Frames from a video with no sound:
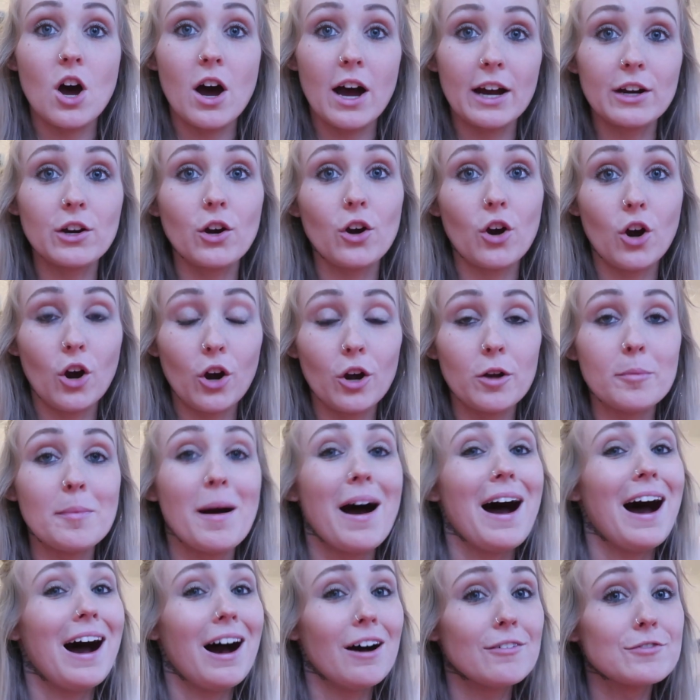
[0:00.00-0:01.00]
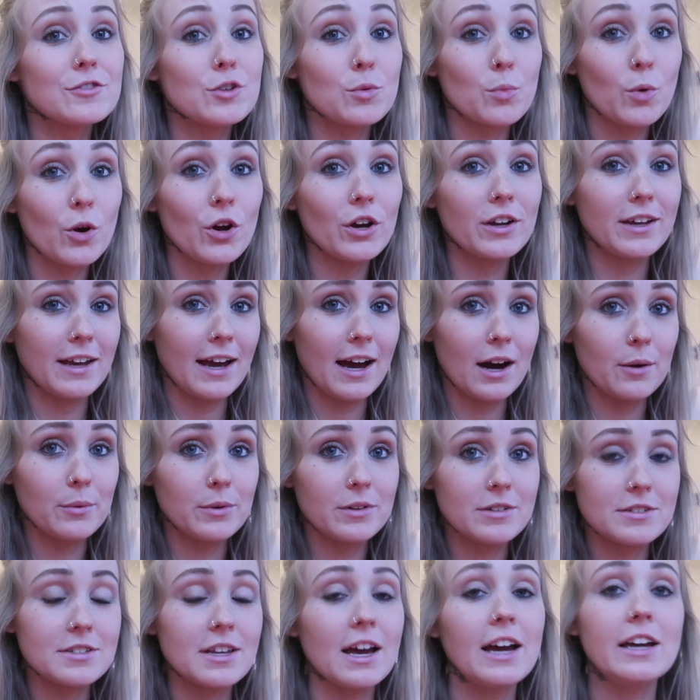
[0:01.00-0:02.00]
I go home after work
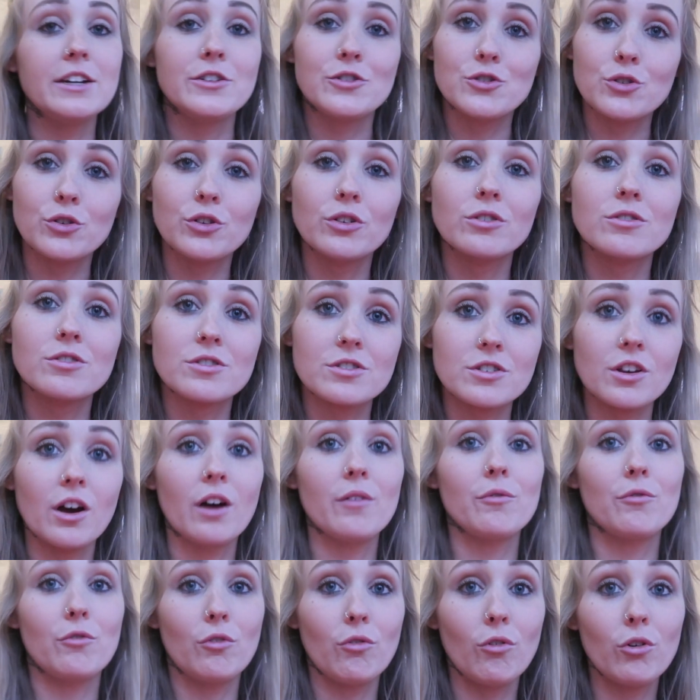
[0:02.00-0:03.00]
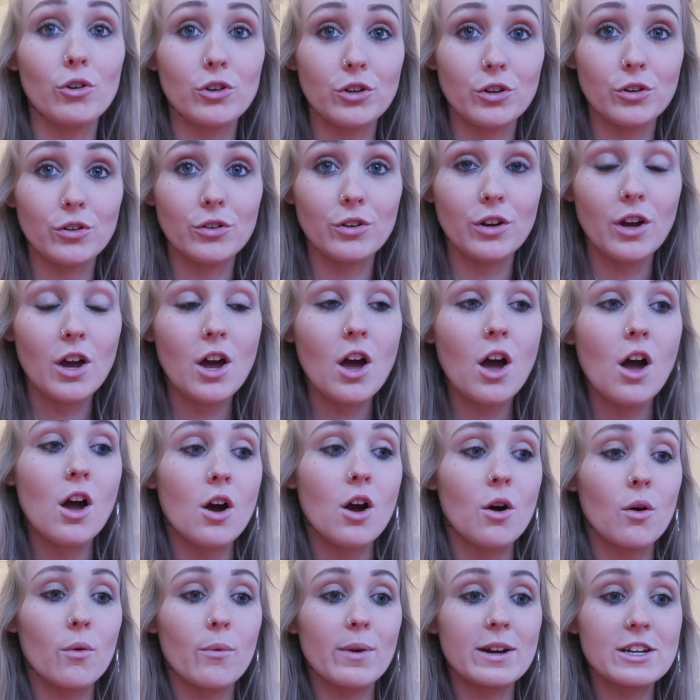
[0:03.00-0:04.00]
hours and do your design for you,
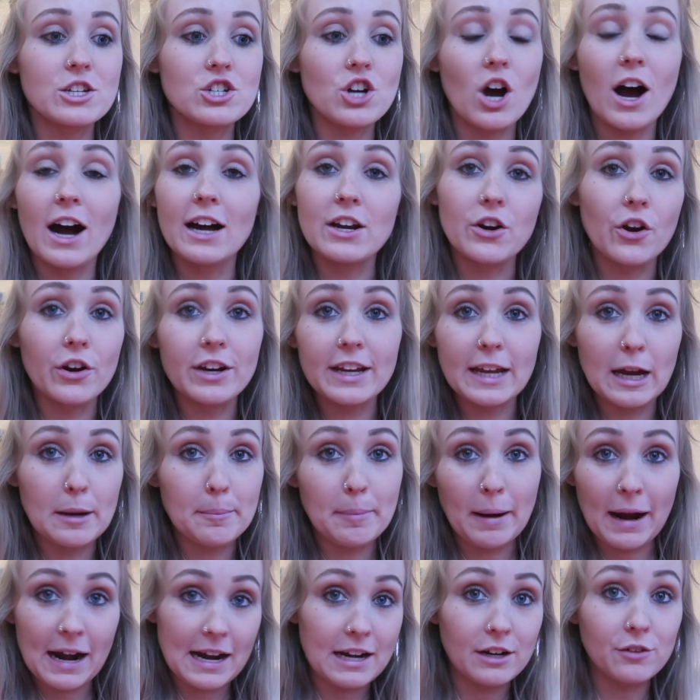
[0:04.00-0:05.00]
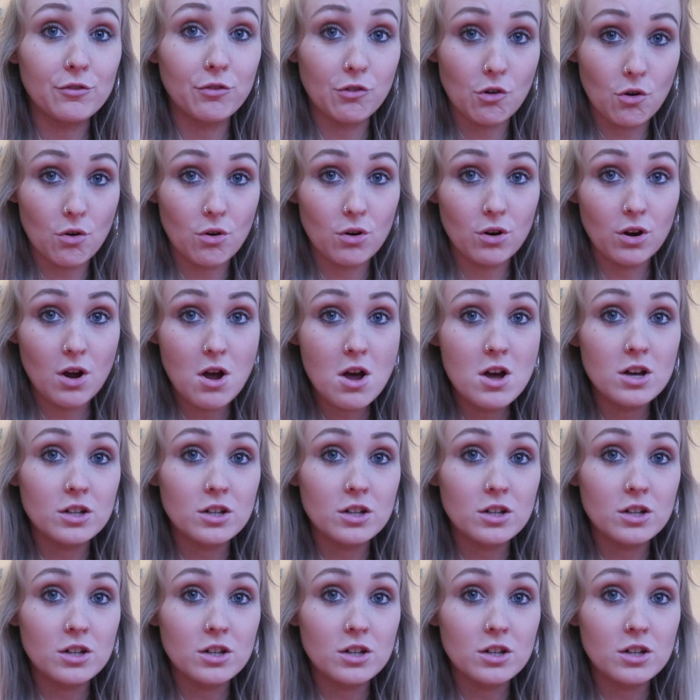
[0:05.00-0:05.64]
which I don't get paid for.